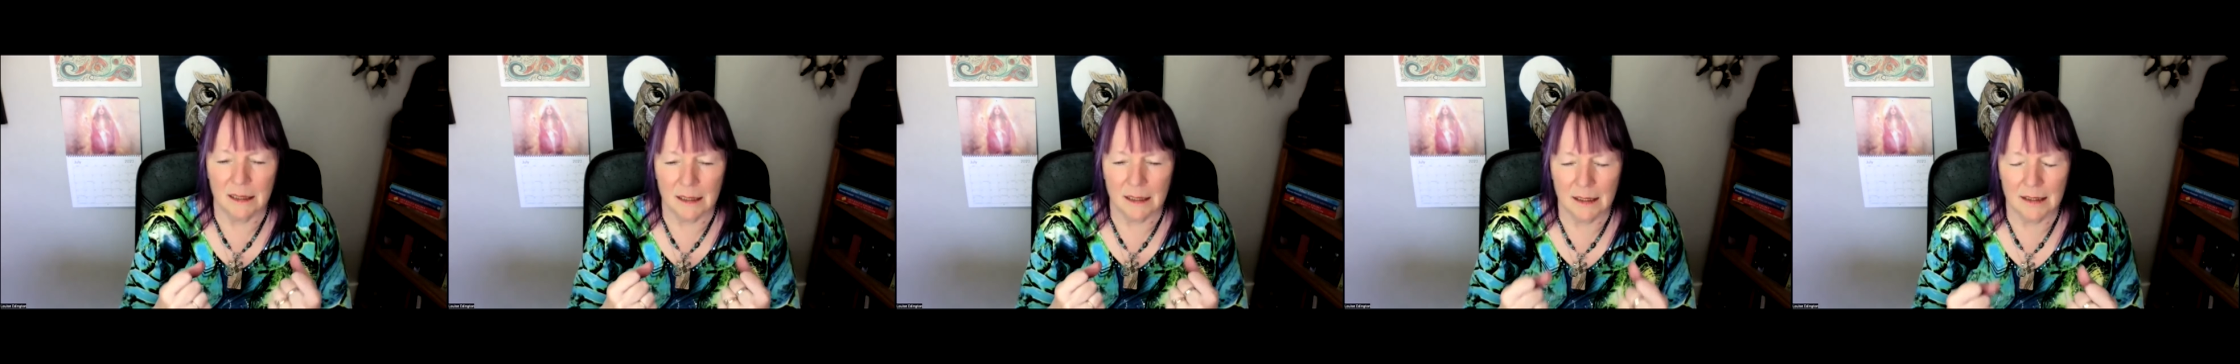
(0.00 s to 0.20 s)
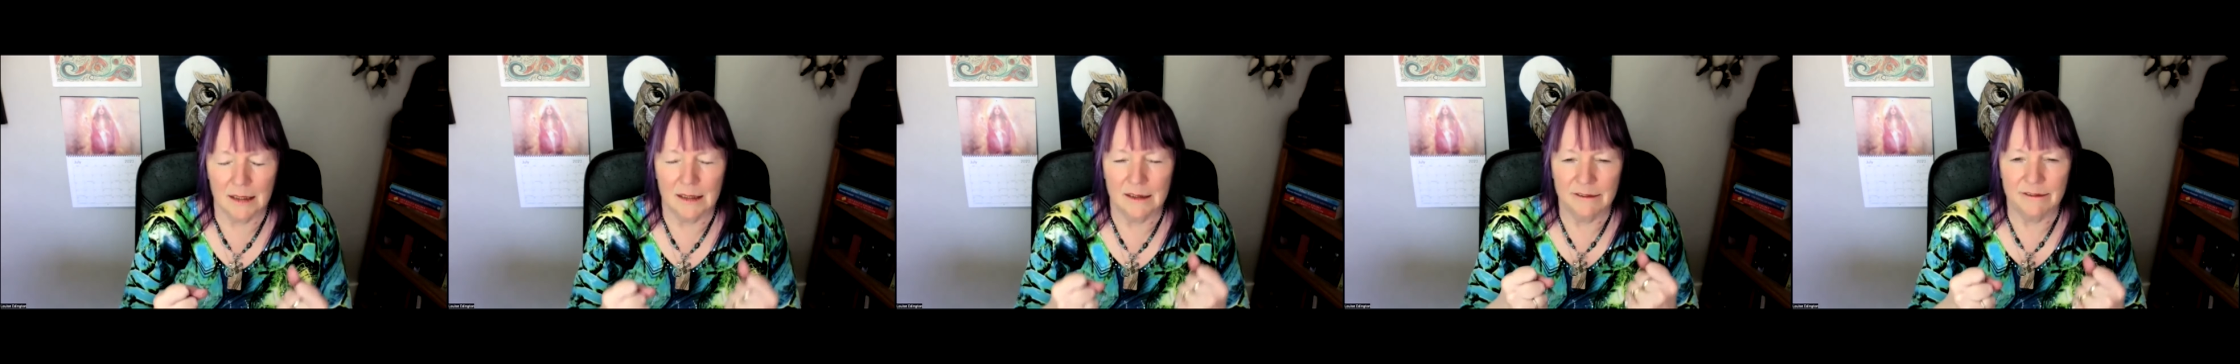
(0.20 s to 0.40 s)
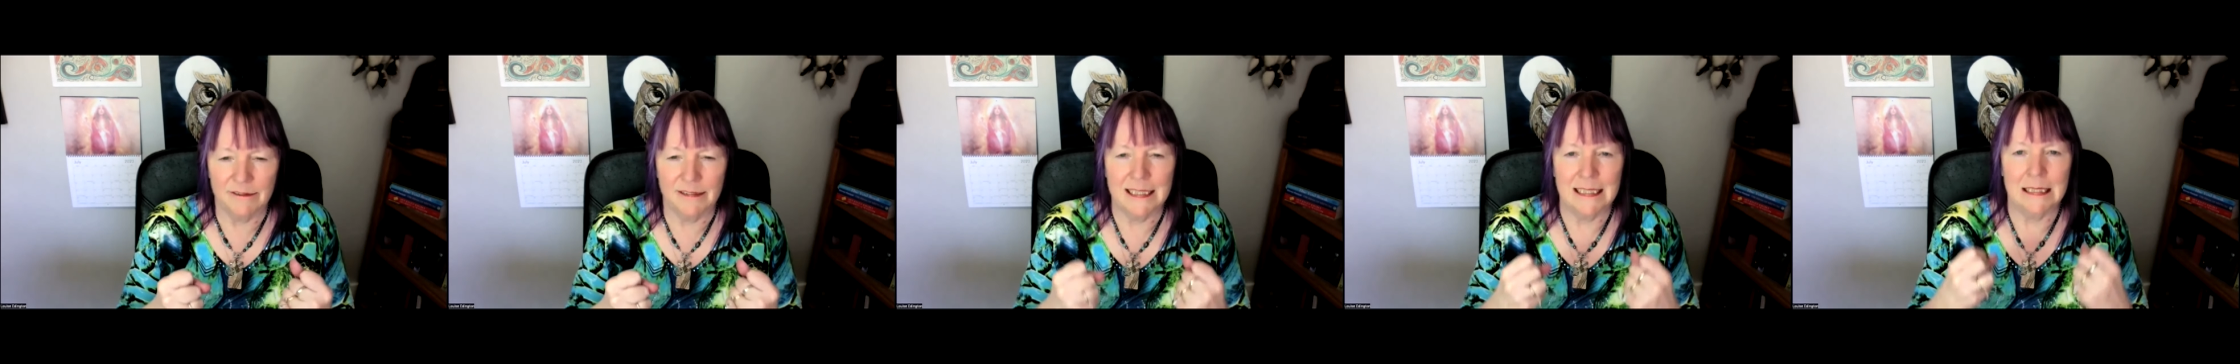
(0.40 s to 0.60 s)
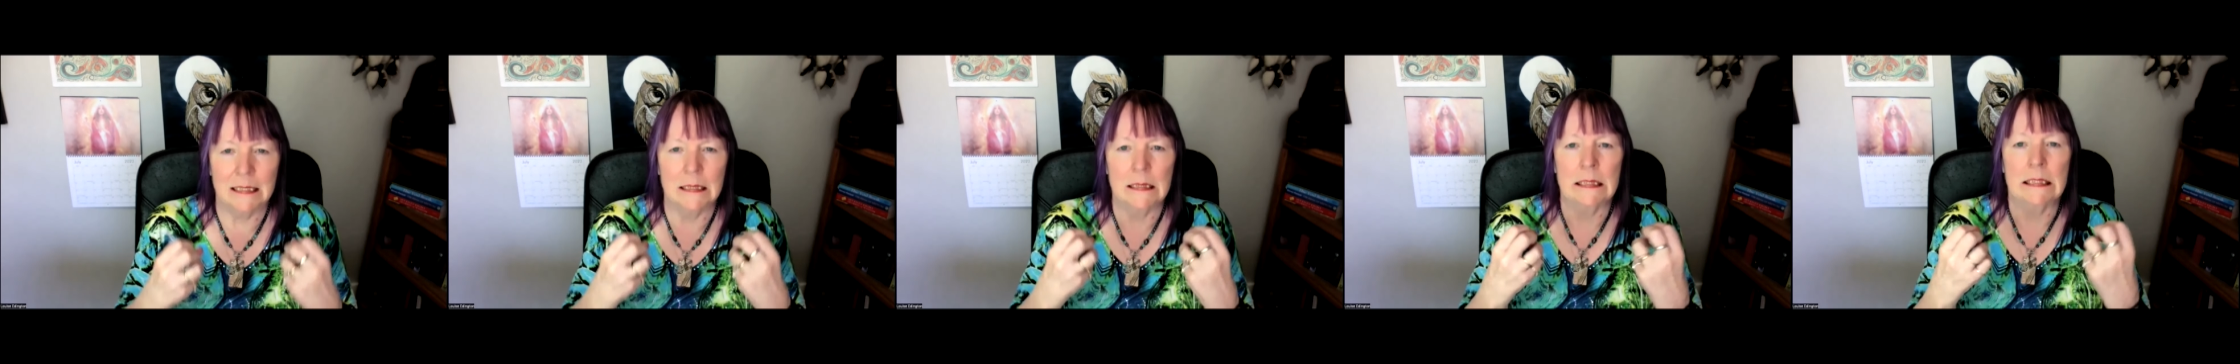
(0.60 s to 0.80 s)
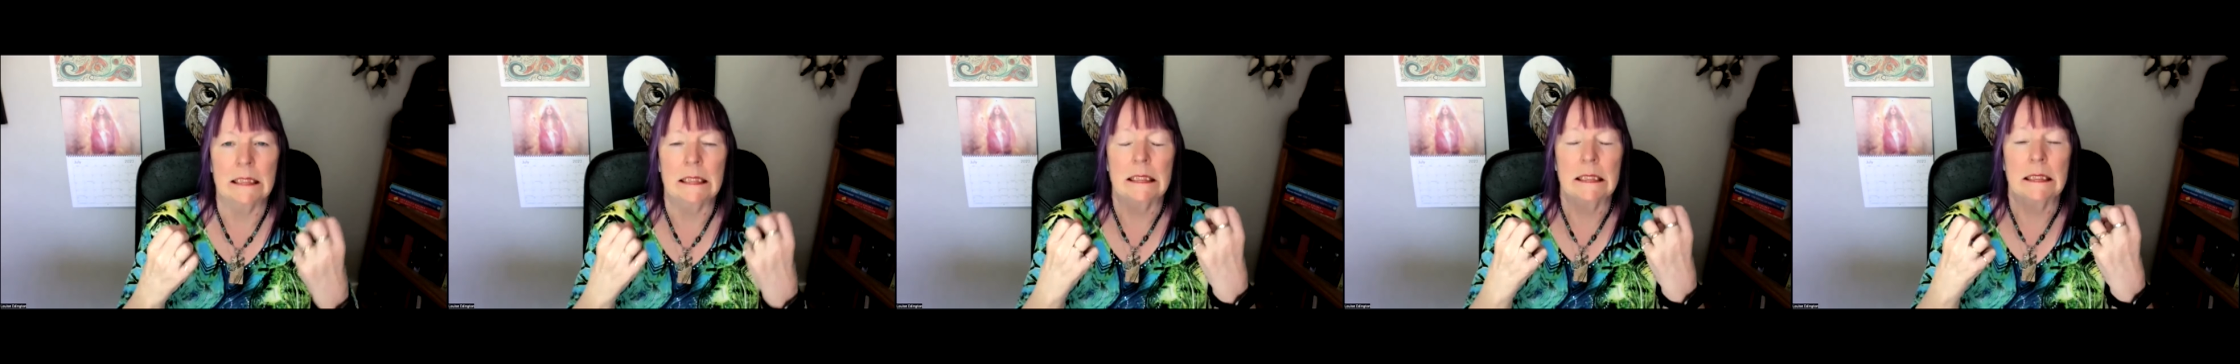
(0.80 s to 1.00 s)
to kind of
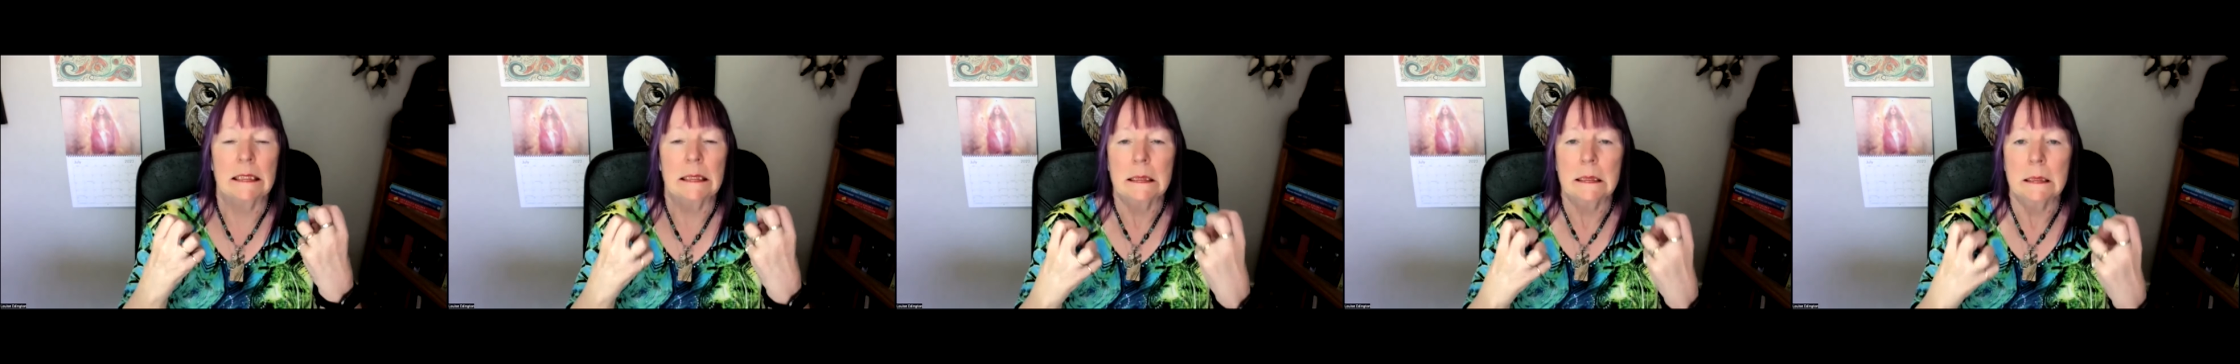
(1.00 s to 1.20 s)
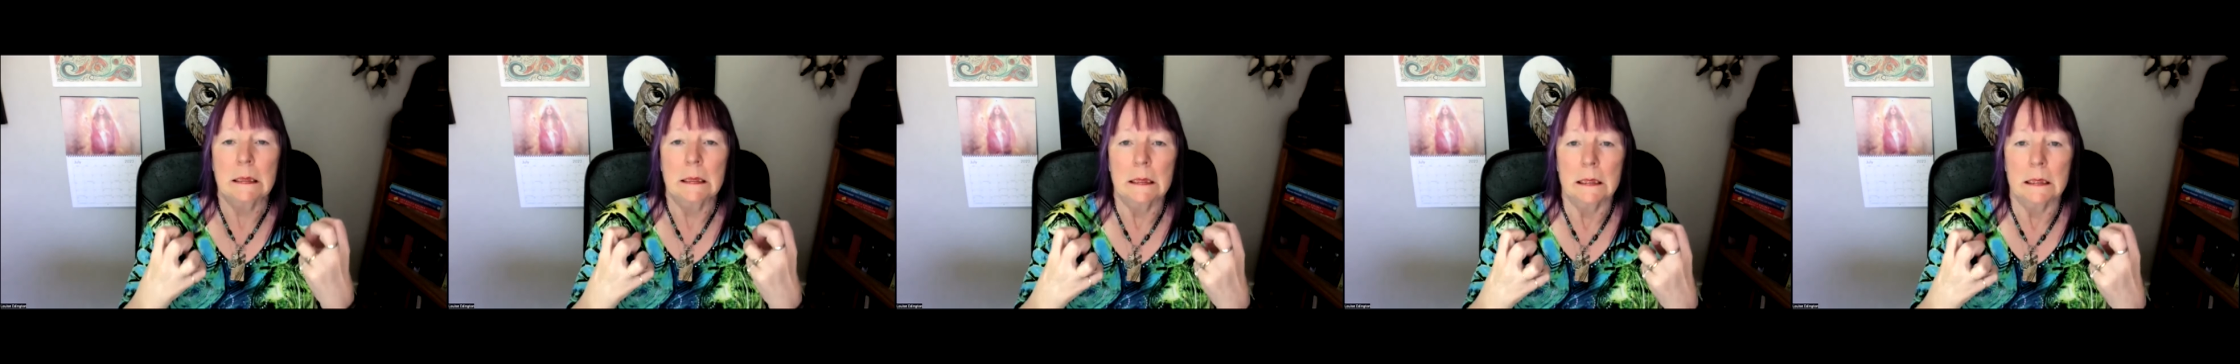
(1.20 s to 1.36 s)
feel this